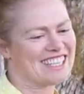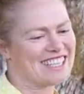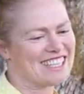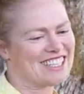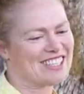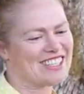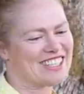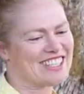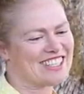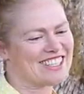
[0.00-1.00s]

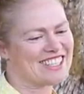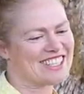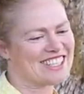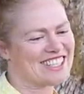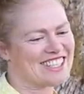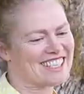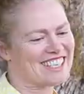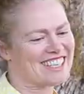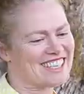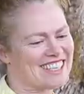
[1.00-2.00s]

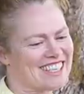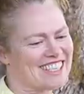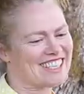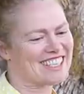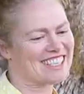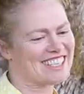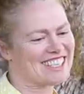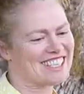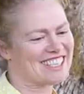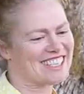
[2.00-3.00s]

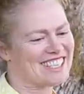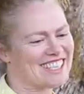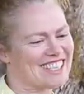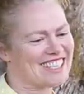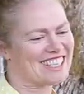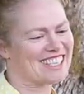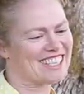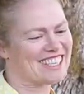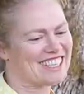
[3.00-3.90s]
The person shown says nothing.